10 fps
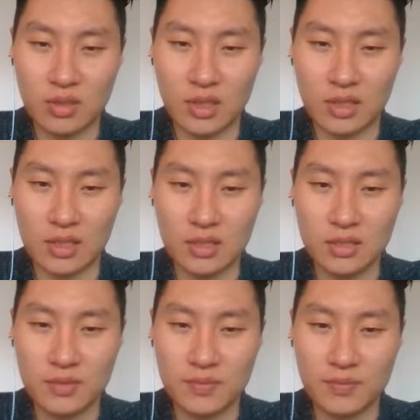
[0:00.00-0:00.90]
like
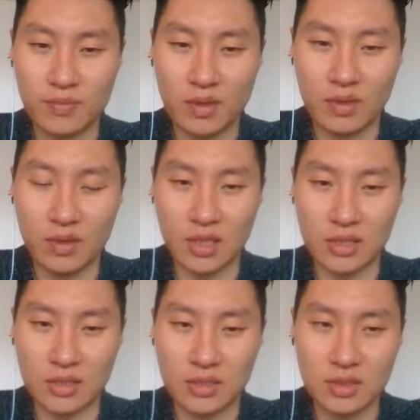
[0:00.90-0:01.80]
this. All right.